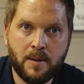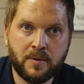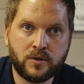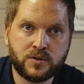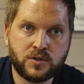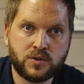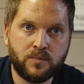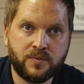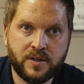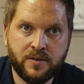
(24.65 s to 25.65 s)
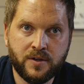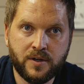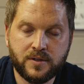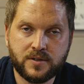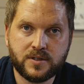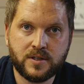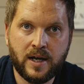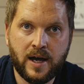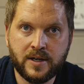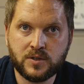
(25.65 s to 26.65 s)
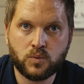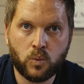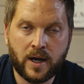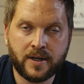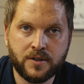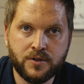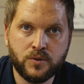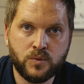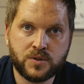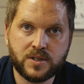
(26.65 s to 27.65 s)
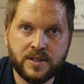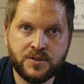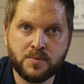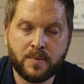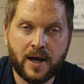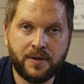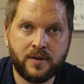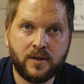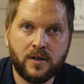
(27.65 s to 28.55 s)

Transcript: because it's something that is widely used in Japan.